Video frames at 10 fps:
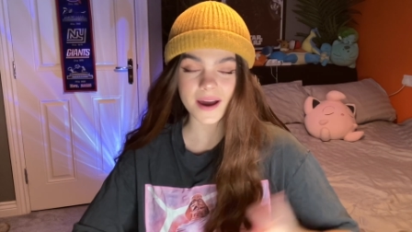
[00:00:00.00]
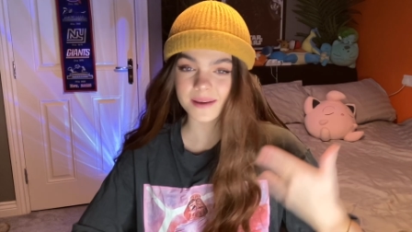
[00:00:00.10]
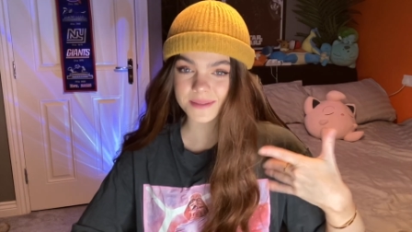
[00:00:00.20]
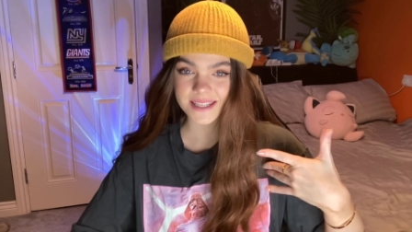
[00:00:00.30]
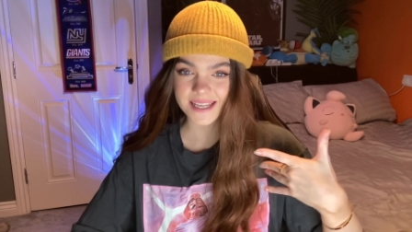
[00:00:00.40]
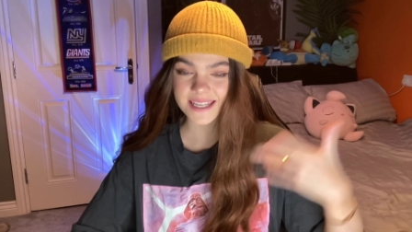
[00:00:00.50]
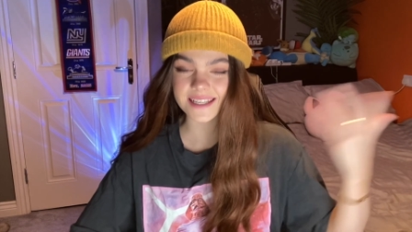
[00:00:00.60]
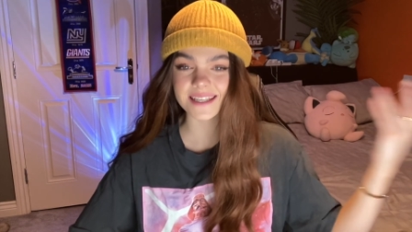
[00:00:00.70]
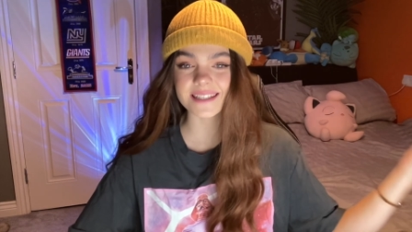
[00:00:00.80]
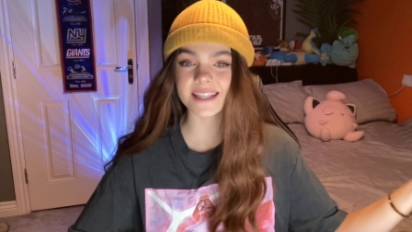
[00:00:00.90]
I'm Sid,
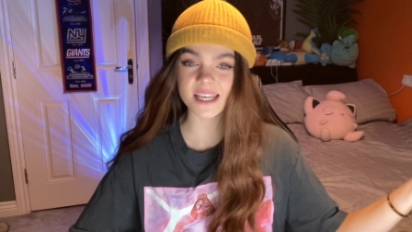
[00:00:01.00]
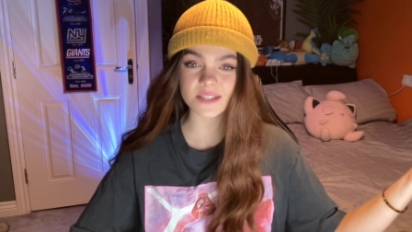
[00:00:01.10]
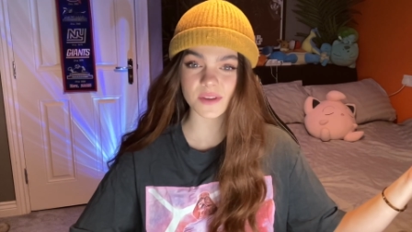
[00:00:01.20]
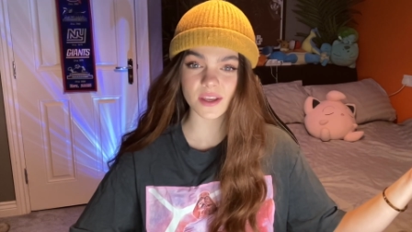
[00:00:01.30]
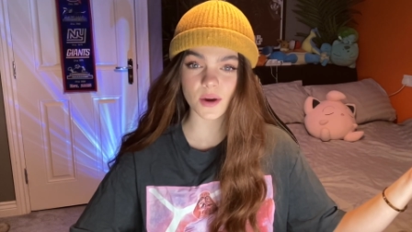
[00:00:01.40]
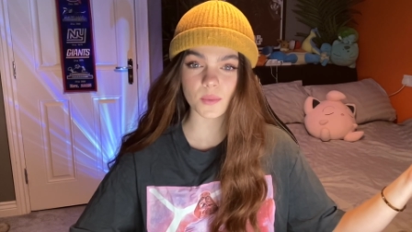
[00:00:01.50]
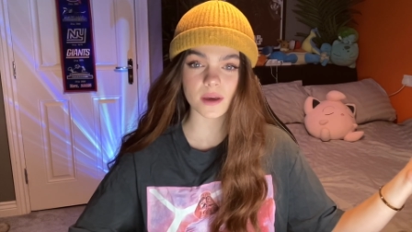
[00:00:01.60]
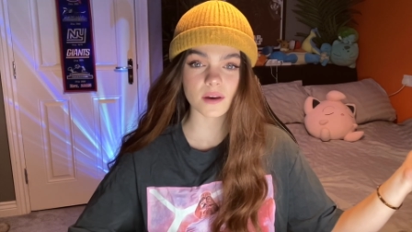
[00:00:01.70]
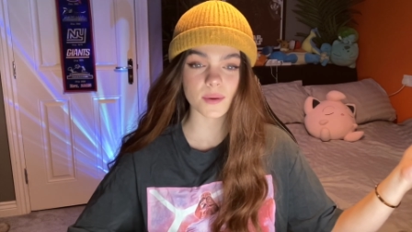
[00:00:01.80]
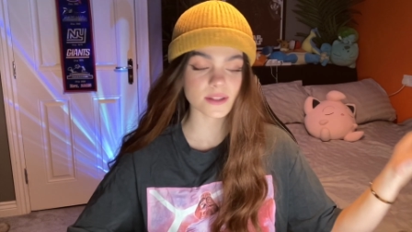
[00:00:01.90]
and in today's video
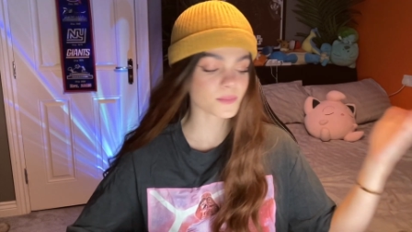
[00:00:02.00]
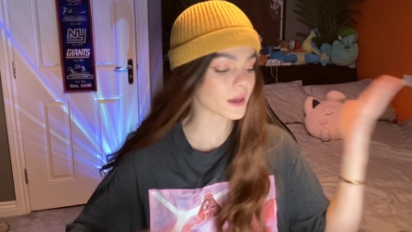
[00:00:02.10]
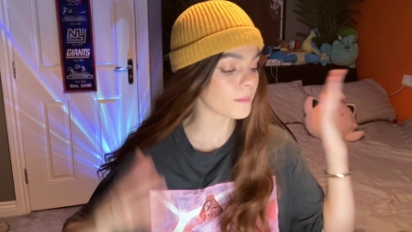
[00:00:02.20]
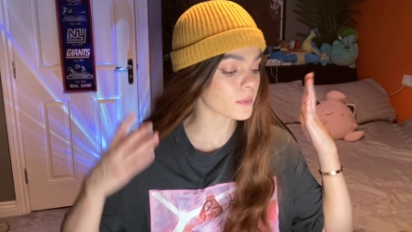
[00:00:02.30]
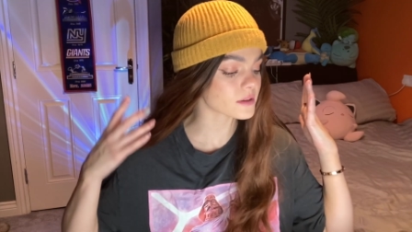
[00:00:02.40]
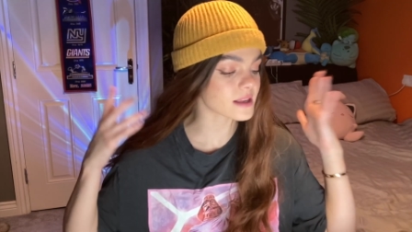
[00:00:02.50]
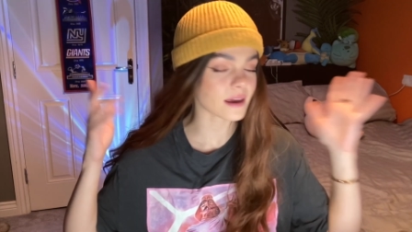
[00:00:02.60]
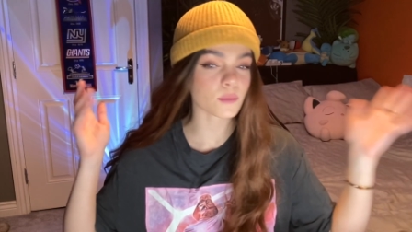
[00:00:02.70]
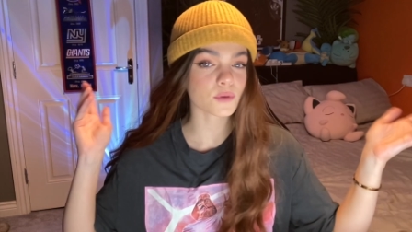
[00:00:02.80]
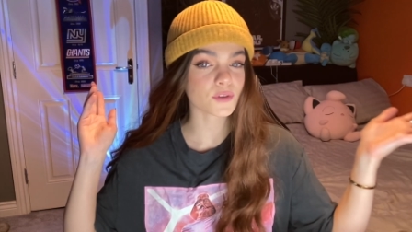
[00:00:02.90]
we're going to be
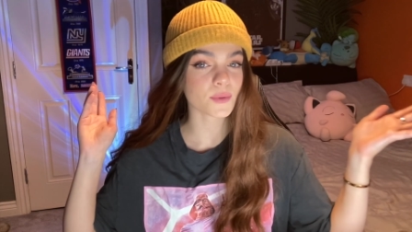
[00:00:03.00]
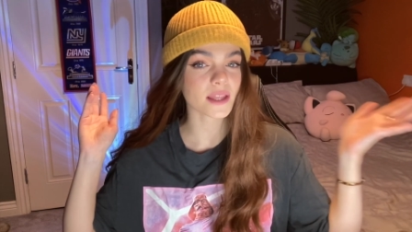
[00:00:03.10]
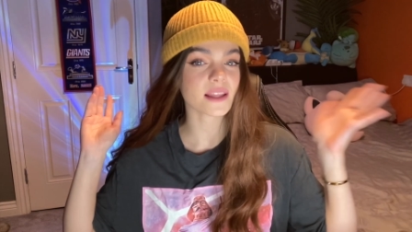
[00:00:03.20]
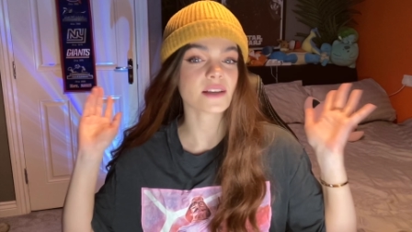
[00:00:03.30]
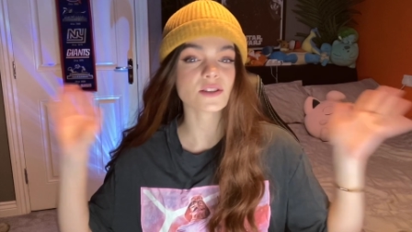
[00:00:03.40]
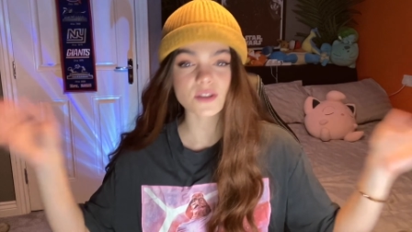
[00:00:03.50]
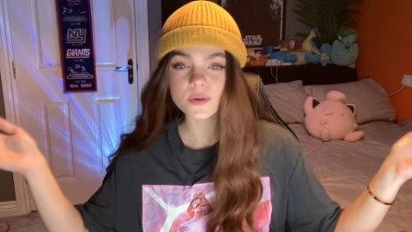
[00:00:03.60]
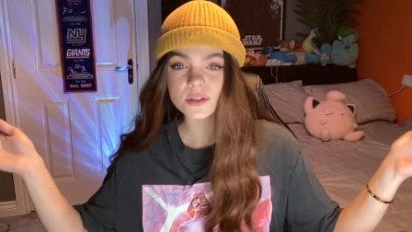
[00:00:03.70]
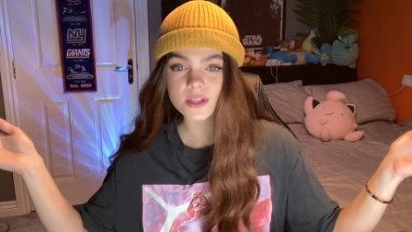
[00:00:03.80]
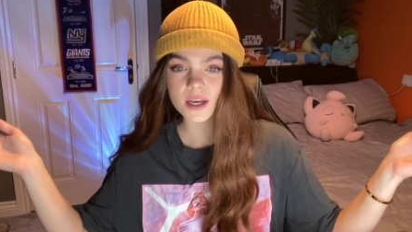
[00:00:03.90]
unboxing and reviewing the
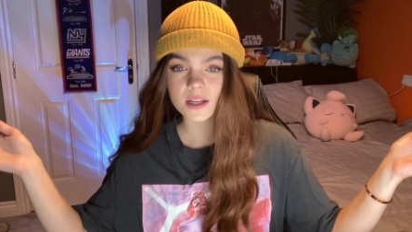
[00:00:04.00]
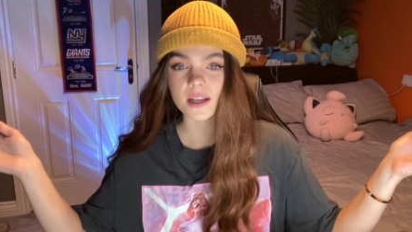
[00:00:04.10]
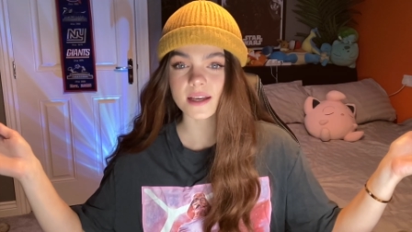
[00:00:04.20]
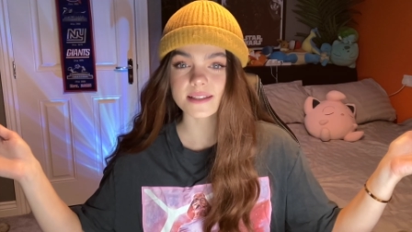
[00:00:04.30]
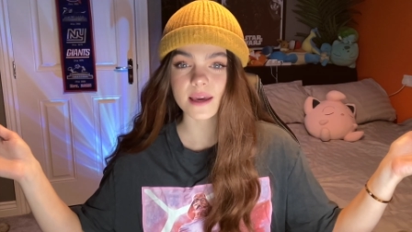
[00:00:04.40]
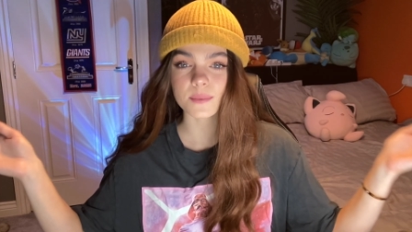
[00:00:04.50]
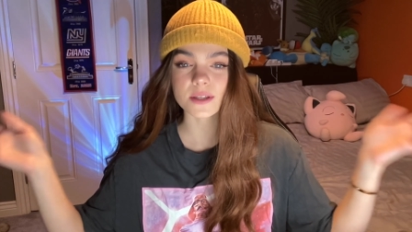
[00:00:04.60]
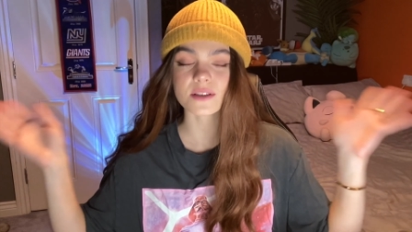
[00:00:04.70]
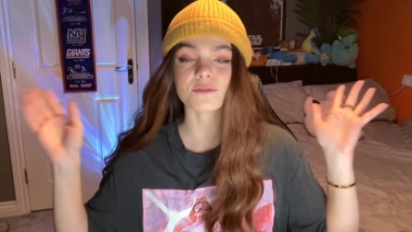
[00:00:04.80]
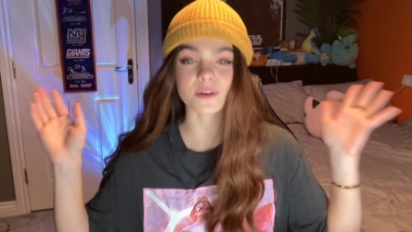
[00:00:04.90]
Ahsoka Tano lightsabers